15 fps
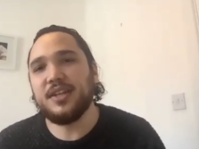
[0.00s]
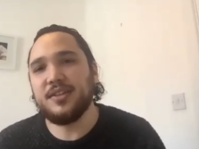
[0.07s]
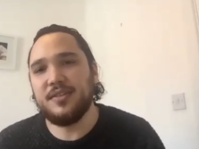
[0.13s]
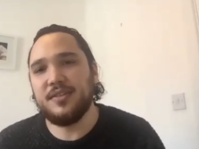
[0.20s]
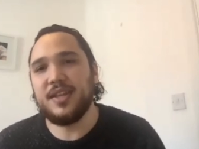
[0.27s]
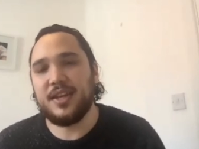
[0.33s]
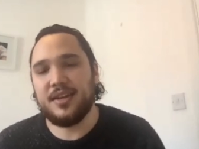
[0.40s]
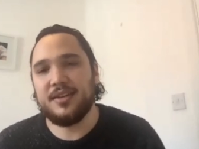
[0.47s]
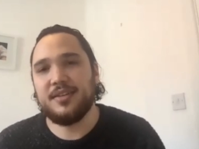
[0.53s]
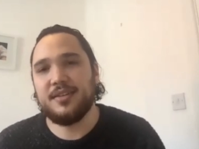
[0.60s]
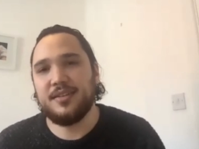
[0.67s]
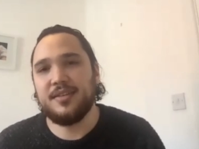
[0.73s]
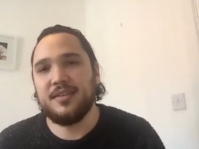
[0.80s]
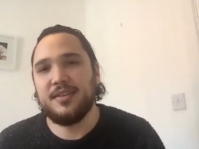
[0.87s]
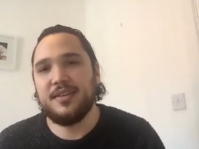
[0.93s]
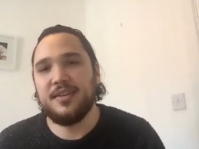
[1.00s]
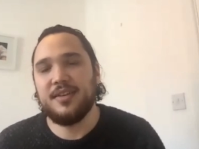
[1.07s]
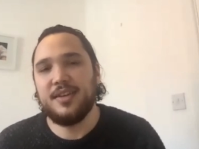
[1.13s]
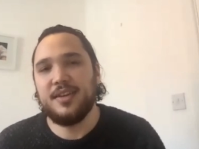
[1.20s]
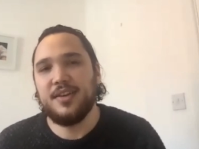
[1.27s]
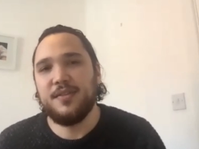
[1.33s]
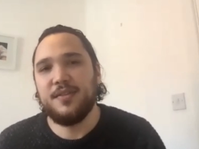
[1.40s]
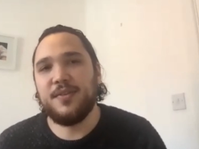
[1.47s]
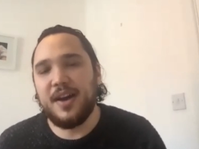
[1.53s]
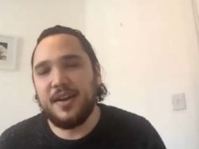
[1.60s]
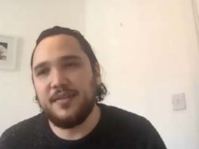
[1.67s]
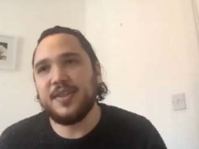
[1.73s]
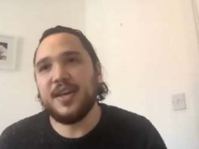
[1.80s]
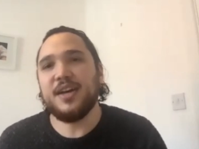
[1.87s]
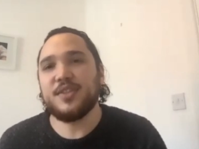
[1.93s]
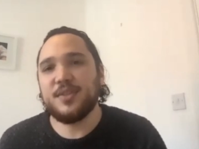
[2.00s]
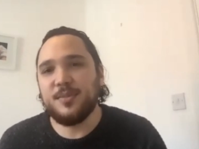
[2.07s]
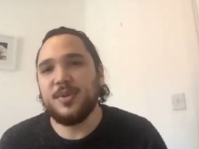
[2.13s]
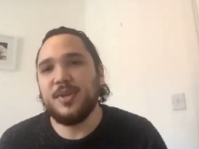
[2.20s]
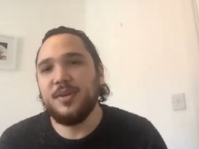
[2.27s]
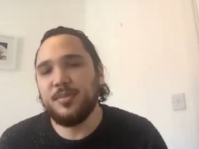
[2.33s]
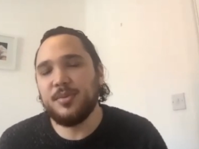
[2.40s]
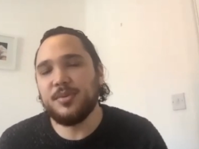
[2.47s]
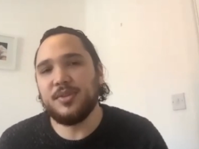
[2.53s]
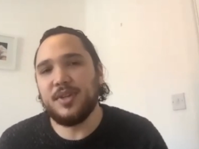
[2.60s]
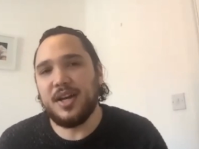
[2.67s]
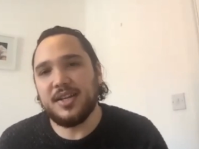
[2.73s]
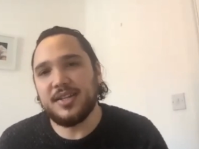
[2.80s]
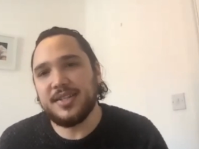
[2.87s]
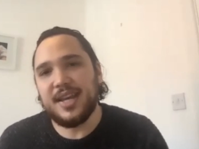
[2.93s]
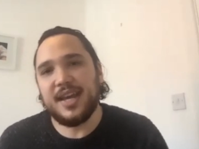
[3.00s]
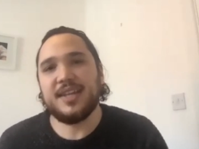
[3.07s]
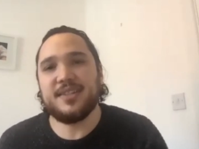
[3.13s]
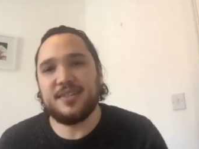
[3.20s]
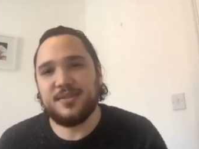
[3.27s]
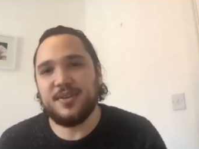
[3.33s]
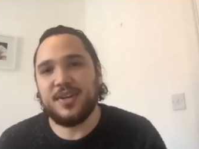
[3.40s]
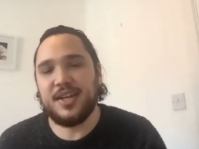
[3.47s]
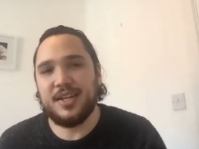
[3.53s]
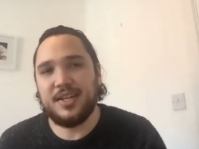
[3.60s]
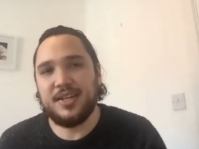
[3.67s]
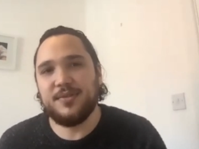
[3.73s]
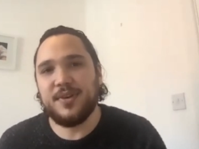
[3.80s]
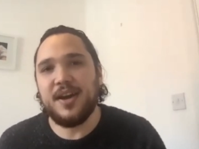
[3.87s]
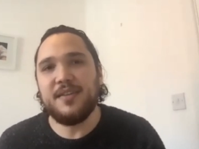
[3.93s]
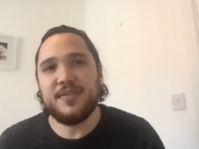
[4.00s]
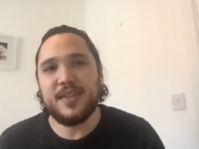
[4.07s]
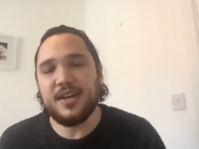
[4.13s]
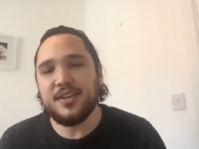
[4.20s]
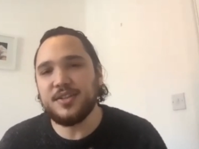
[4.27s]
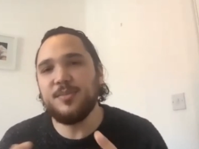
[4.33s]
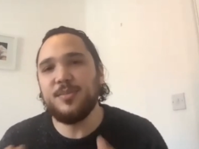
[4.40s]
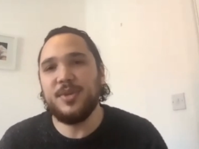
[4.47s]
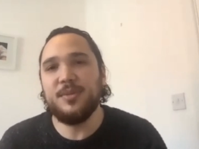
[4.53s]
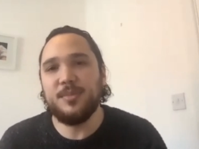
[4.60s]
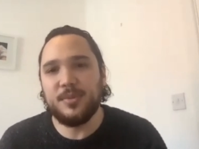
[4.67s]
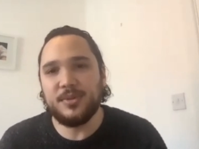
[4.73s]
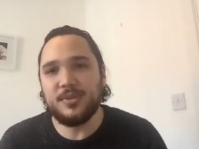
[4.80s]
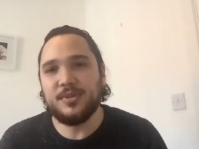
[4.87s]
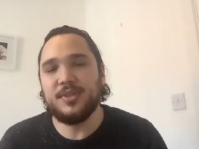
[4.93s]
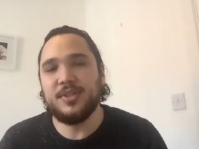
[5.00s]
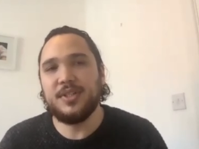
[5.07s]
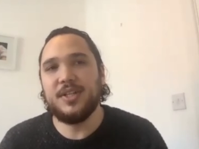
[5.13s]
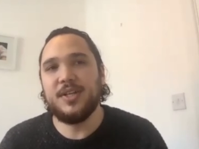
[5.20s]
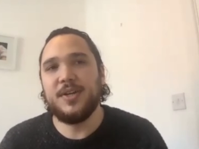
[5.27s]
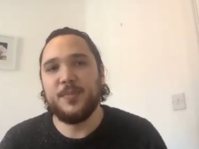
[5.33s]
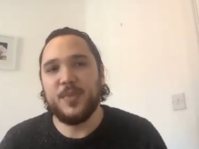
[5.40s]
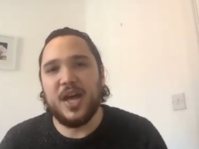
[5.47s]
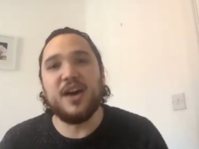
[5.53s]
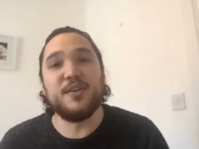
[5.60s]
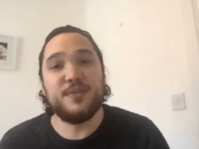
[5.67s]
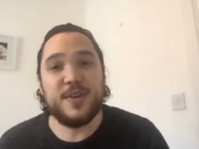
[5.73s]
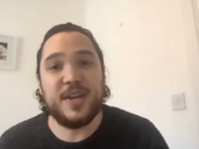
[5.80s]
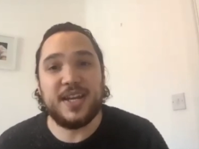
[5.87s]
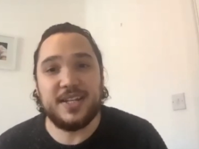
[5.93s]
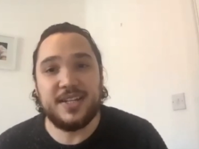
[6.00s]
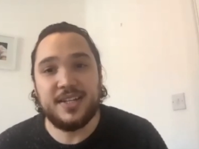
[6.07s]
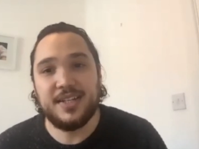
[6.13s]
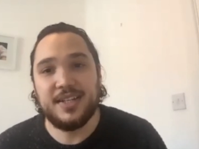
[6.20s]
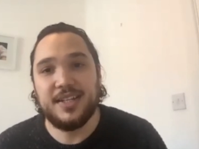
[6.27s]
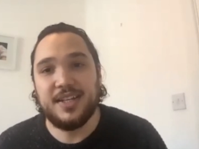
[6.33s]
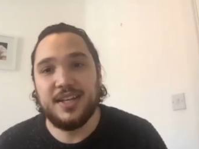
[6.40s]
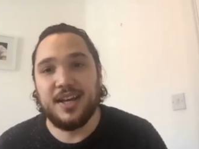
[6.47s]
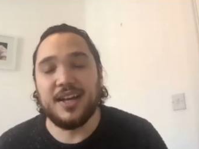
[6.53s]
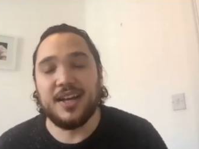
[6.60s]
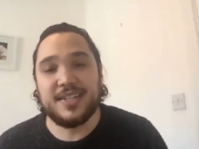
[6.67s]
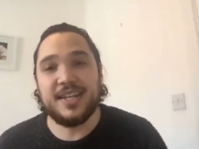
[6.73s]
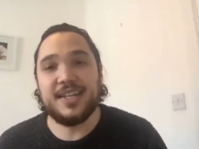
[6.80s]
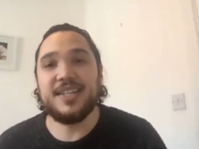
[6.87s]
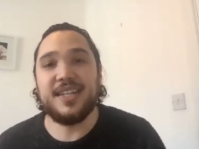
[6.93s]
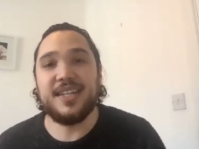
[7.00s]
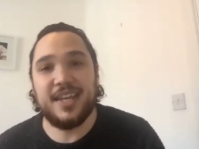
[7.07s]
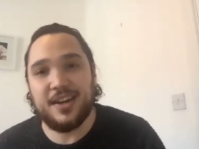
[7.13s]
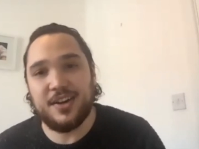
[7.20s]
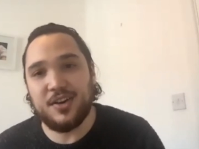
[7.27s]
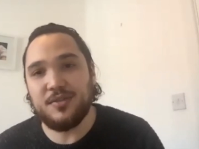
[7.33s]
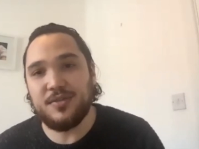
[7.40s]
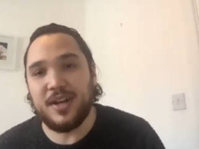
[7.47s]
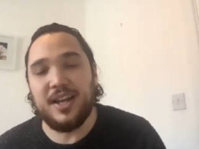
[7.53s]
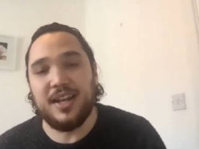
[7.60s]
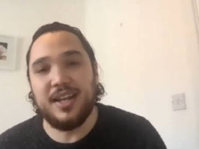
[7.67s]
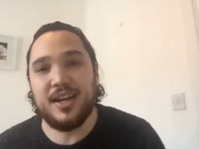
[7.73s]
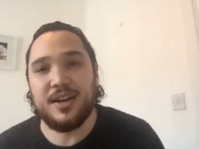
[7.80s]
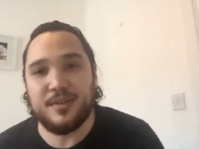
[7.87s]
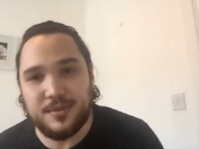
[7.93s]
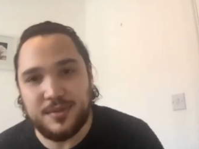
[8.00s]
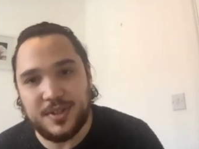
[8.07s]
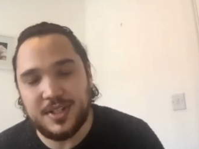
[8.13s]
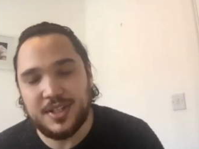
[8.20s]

of that. Five thousand people are satisfied. Five thousand people are fed, are taken care of, are loved